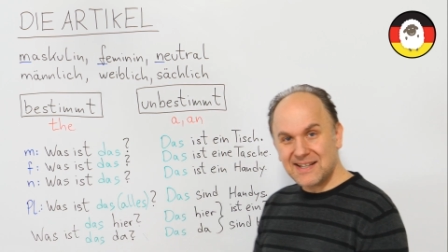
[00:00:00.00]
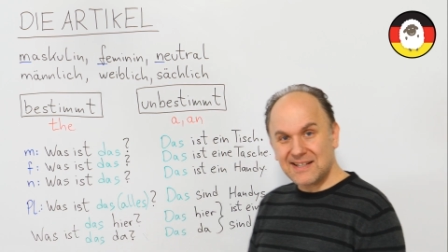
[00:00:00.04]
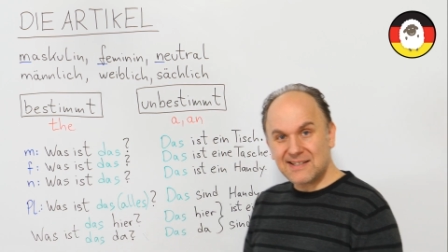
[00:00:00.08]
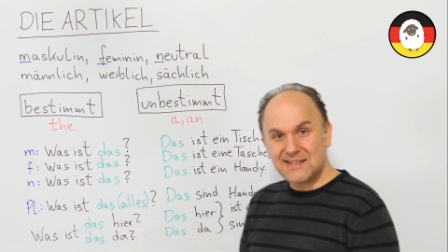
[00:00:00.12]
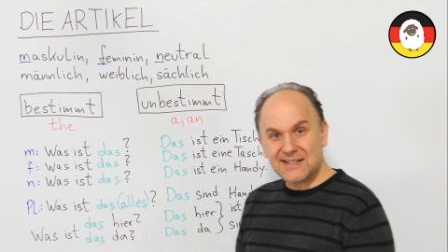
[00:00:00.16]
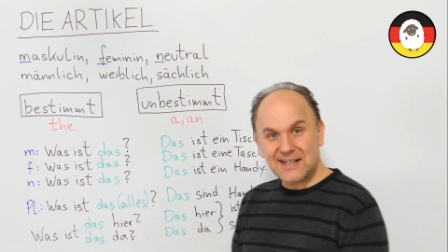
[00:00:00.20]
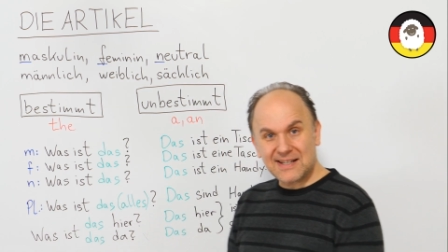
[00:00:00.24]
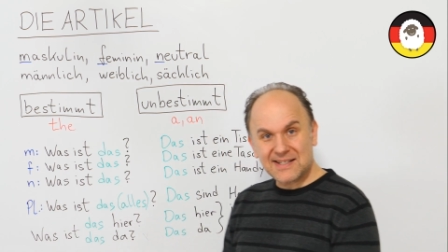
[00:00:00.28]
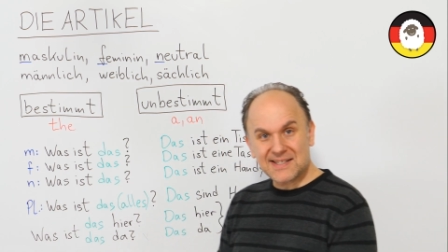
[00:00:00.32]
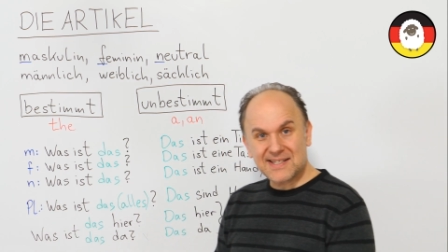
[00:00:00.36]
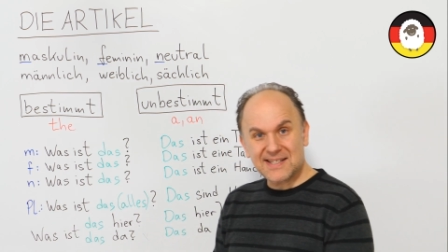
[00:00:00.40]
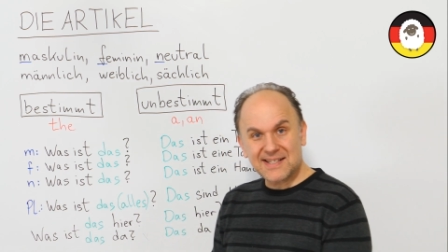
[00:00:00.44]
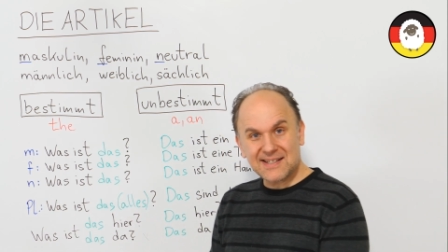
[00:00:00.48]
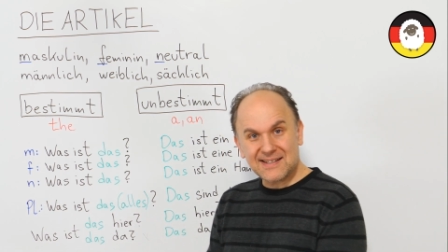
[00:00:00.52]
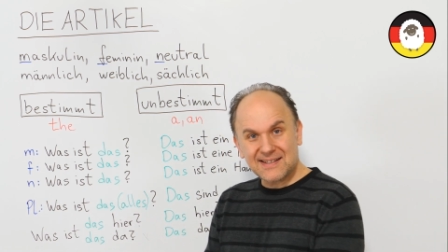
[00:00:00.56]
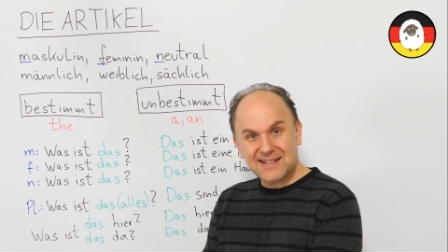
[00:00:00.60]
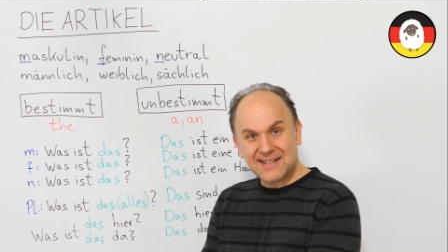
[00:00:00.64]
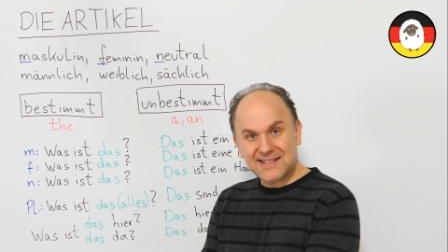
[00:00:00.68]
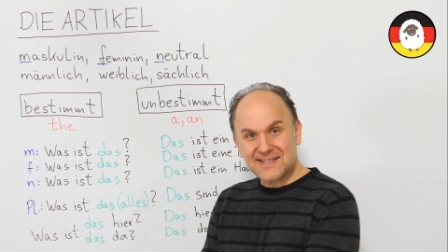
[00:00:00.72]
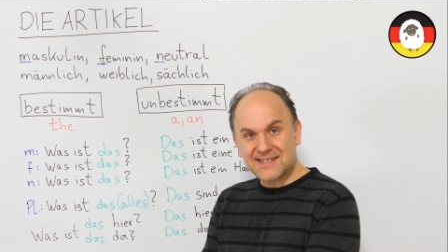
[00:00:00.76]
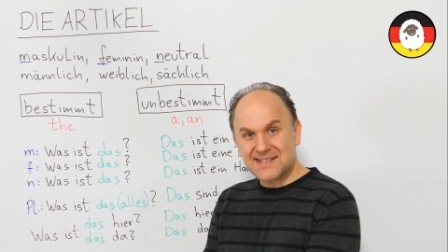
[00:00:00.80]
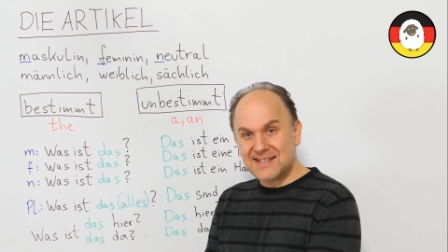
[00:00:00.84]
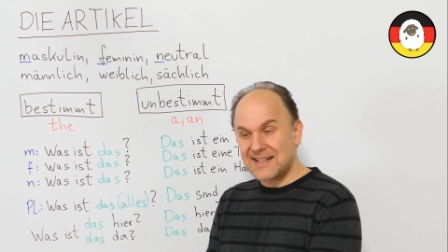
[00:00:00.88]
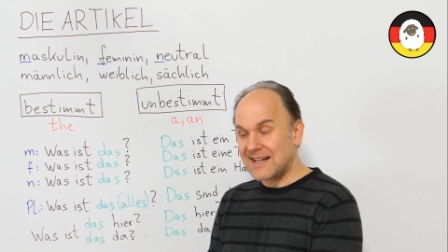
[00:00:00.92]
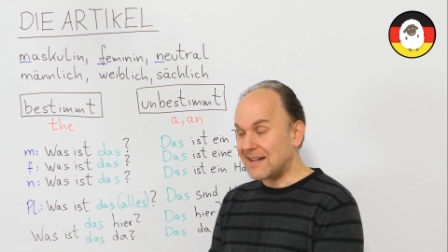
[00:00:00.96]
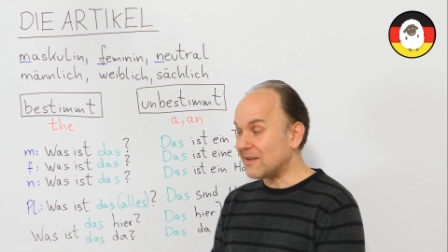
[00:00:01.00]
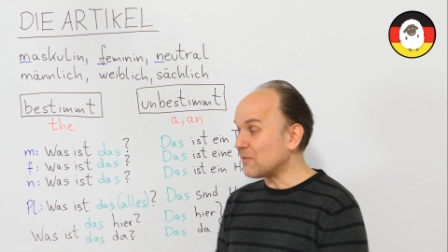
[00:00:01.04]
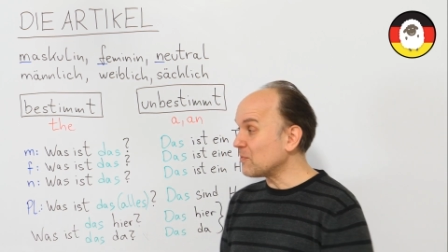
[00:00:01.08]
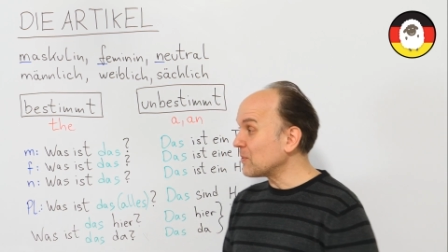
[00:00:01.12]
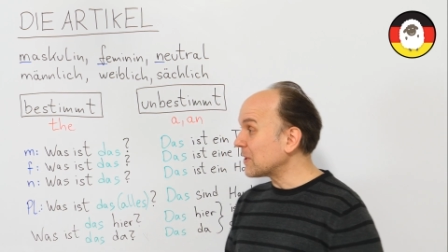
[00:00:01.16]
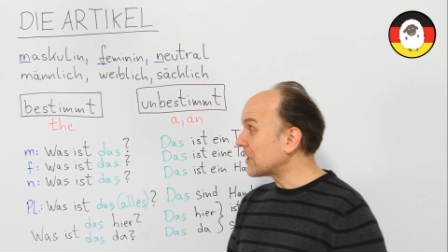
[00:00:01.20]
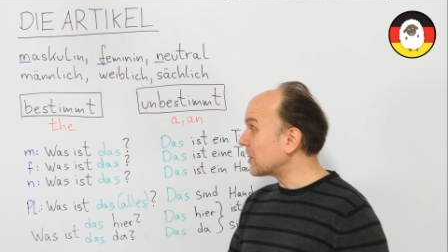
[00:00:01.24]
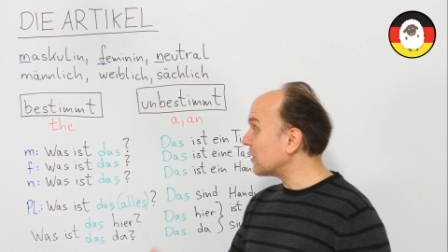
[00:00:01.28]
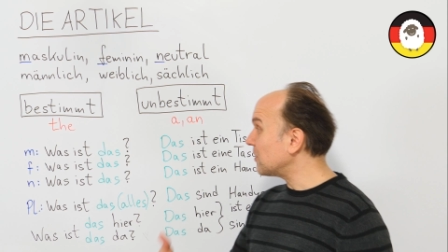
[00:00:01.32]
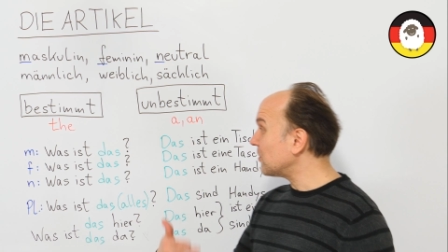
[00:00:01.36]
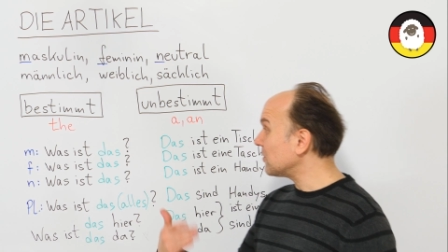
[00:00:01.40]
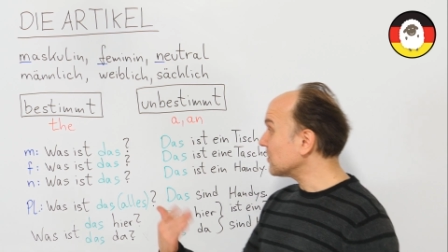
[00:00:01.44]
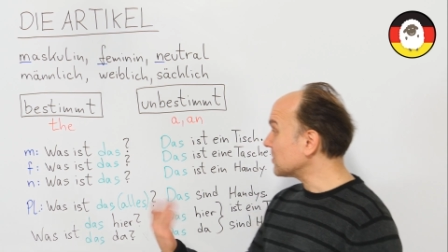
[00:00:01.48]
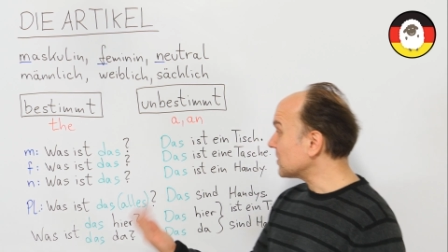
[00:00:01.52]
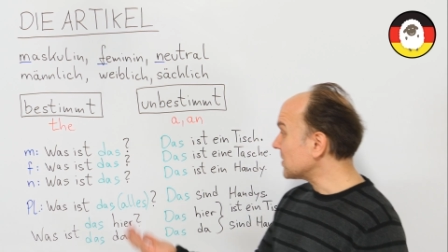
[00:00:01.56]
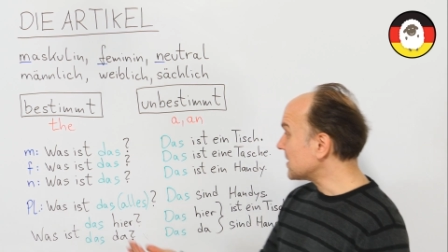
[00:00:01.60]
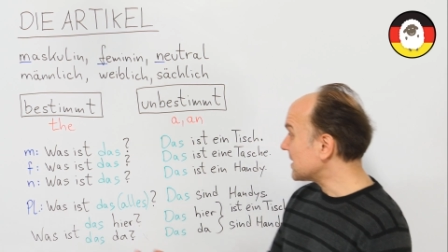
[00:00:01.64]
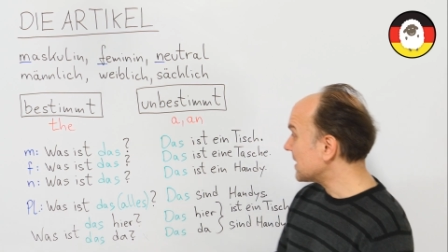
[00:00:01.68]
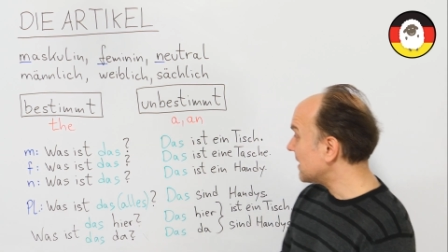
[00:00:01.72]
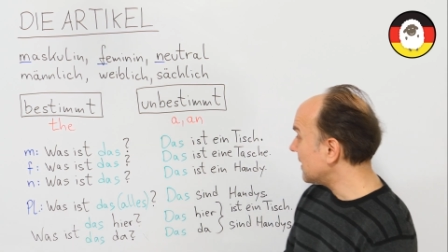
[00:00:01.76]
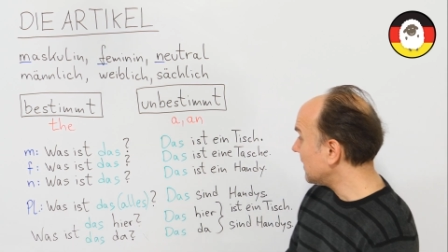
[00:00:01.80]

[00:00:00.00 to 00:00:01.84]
that. Das hier, das da. We can also